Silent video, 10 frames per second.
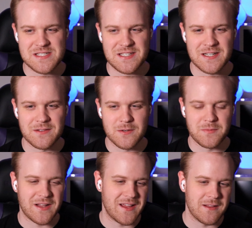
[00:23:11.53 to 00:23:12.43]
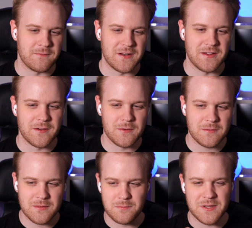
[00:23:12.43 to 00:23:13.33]
see color, but I edit video,
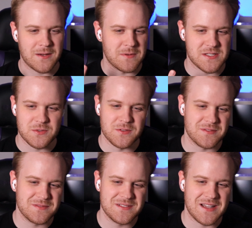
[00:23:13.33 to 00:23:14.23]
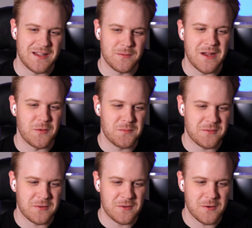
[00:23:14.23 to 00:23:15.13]
black bezel, mm-hmm. I, I, would
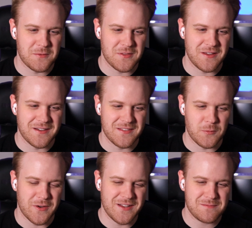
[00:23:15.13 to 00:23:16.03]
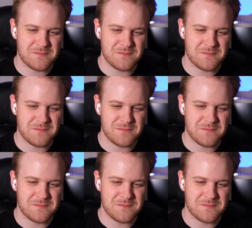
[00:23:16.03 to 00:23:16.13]
prefer over the uh, the white.